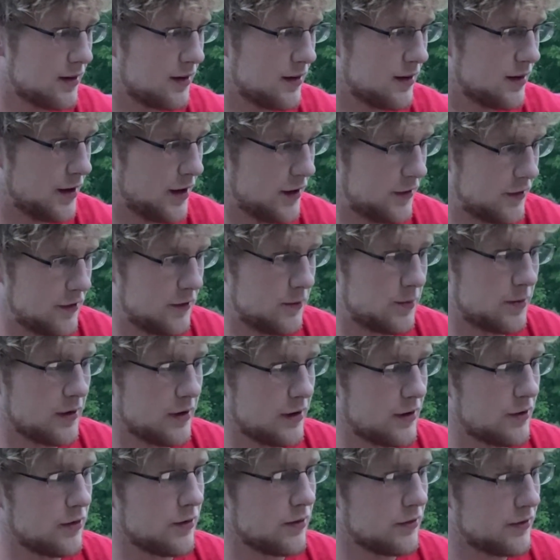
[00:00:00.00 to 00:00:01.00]
And it's this
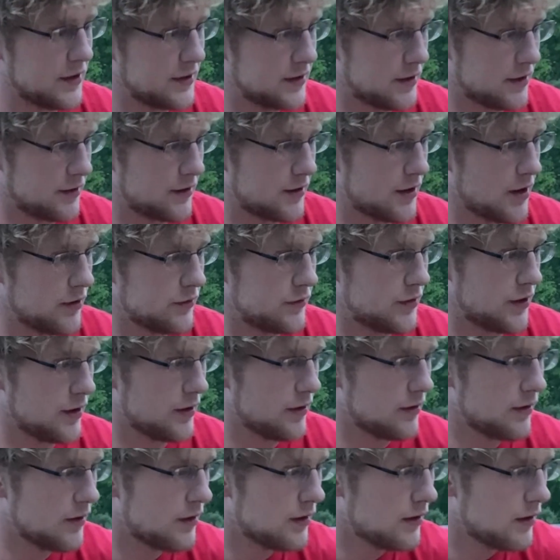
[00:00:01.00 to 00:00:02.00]
really cool thing to go
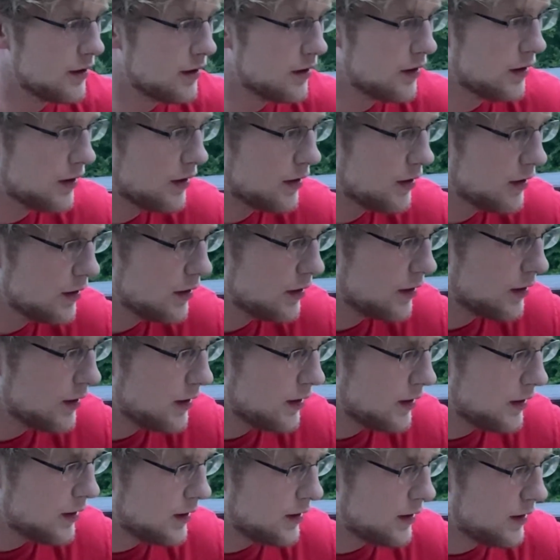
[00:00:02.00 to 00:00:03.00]

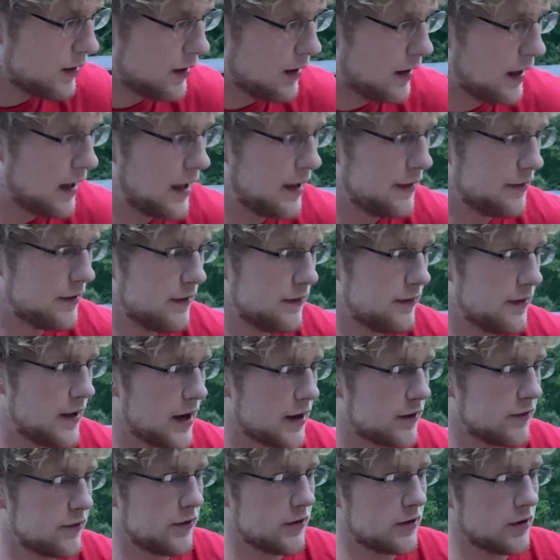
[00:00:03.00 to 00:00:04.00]
to. And then
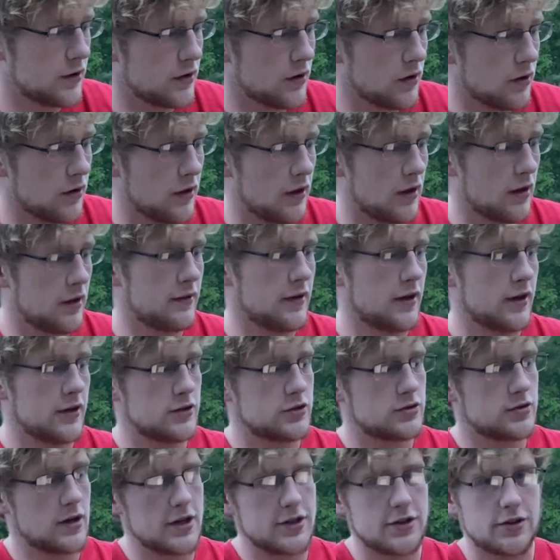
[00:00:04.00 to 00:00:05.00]
next you can go to
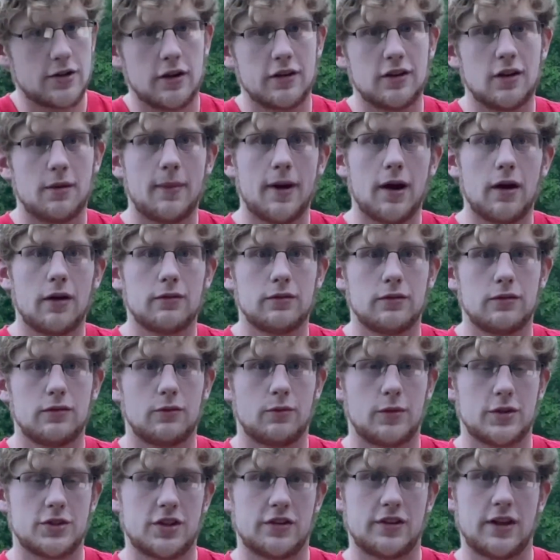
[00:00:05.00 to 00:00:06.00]
the Treasure on the
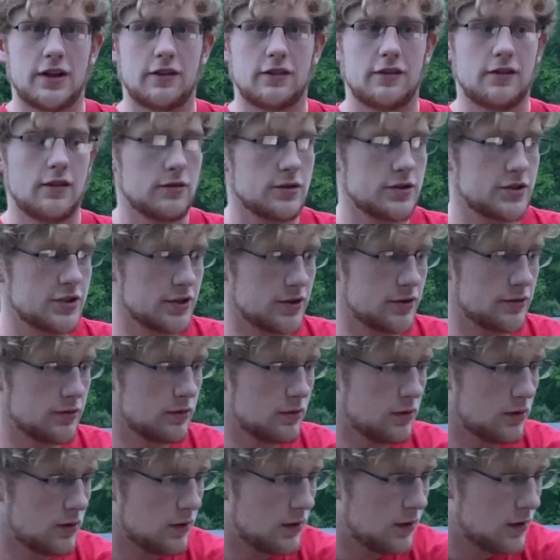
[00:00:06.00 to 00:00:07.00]
Mountain, which is at Snowshoe.
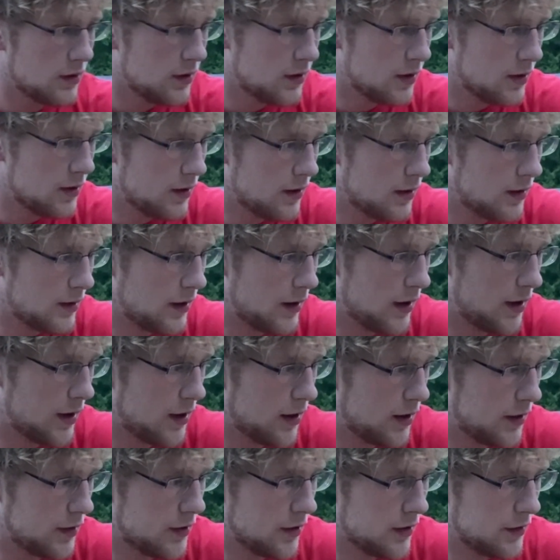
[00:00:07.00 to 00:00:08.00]

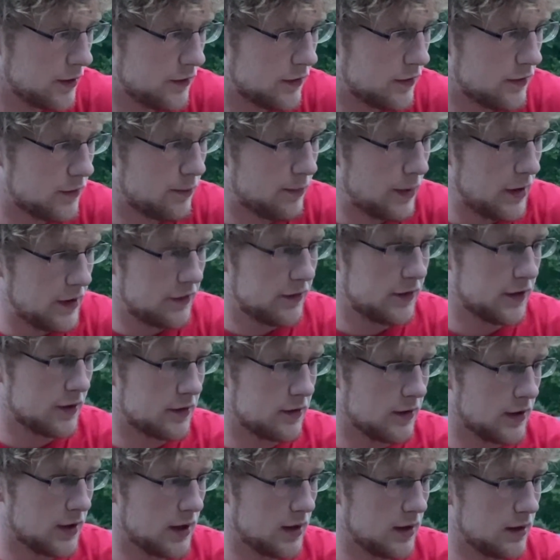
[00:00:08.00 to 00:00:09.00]
And it's
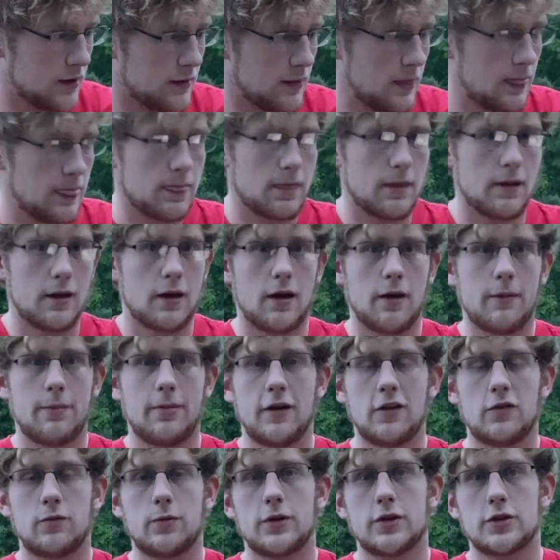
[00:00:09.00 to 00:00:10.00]
basically a
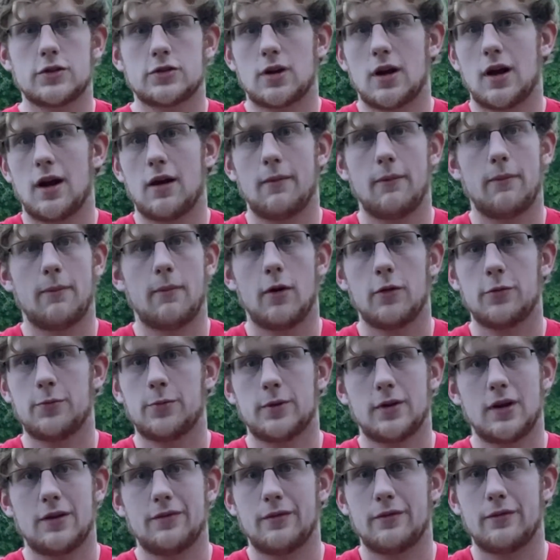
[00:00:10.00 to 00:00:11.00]
place where you can try out
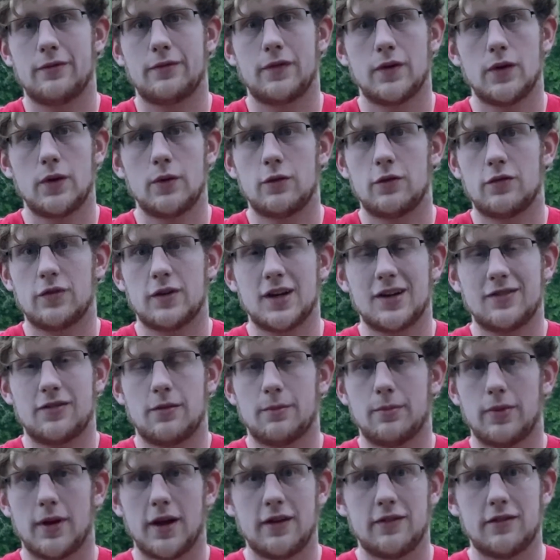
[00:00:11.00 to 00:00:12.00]
multiple different foods from
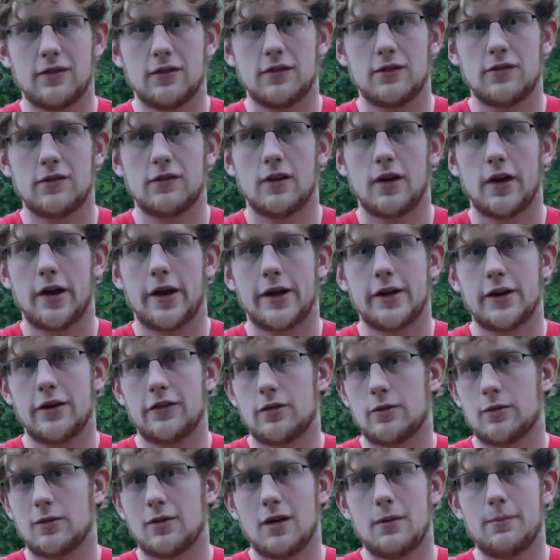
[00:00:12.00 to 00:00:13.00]
different places. And
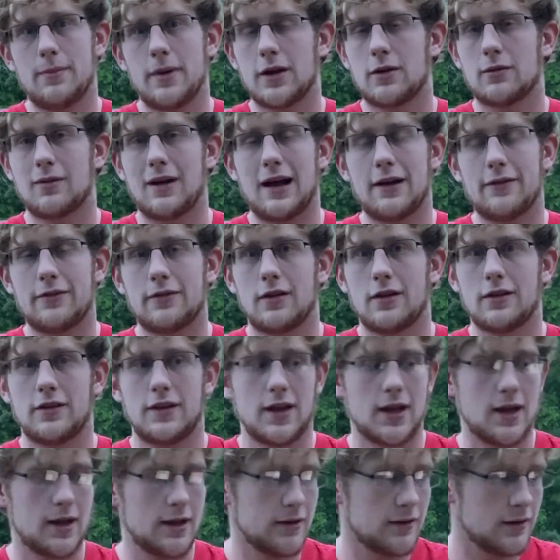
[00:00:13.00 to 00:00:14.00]
there's a really big raffle at
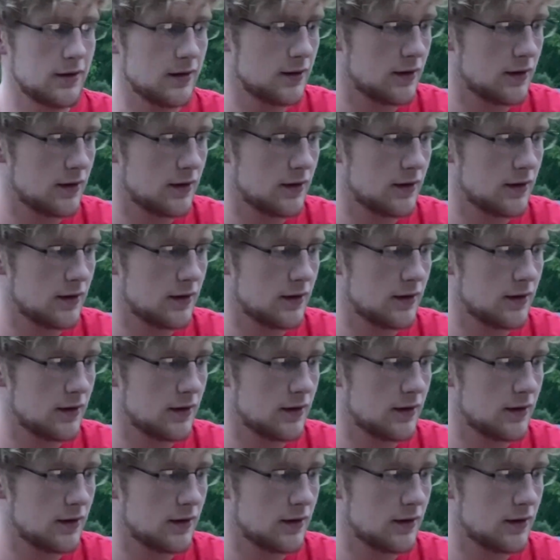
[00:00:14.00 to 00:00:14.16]
the end.